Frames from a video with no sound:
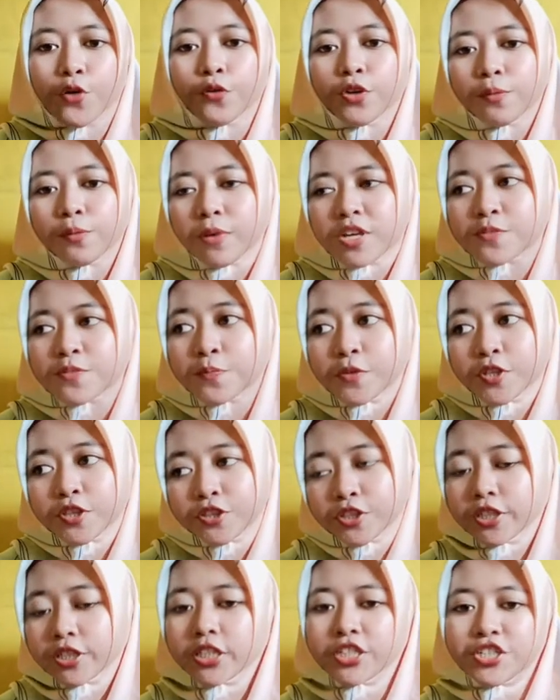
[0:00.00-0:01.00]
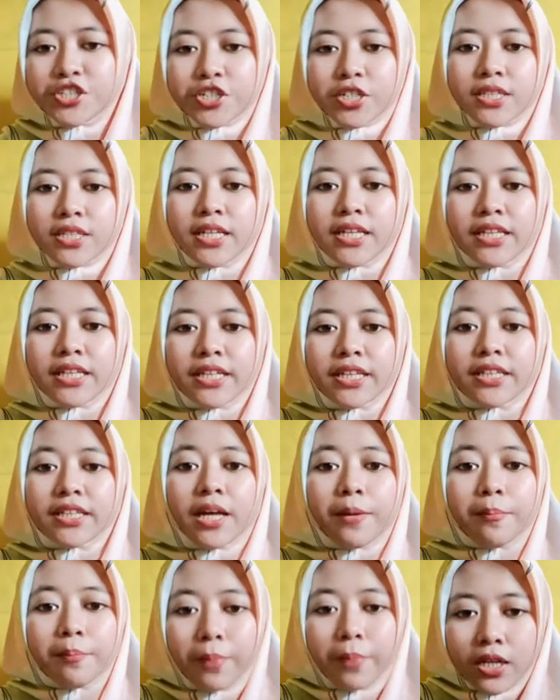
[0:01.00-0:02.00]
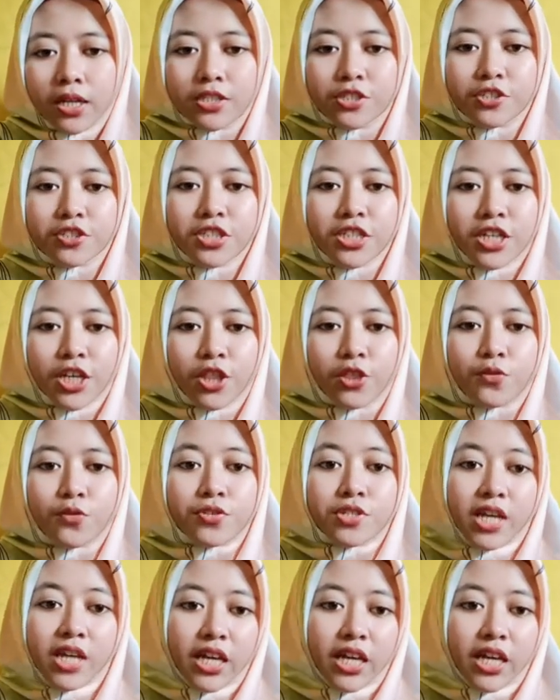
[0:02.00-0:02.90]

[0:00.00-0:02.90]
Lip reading: We must be diligent in abandoning those